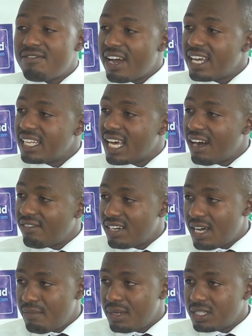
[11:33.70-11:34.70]
they find they
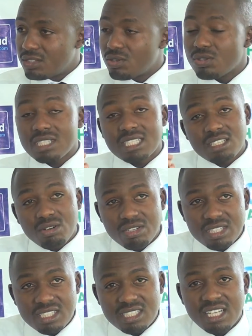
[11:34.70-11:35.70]
have diabetes. So
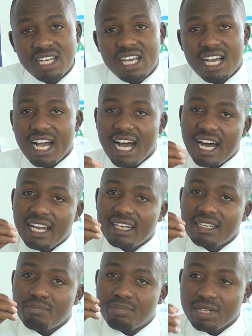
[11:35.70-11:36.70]
steroids
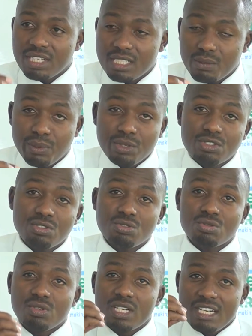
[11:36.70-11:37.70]
can predispose
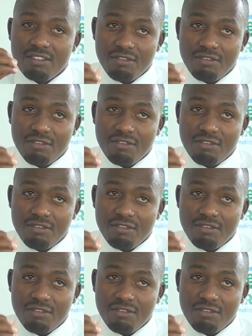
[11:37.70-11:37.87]
you to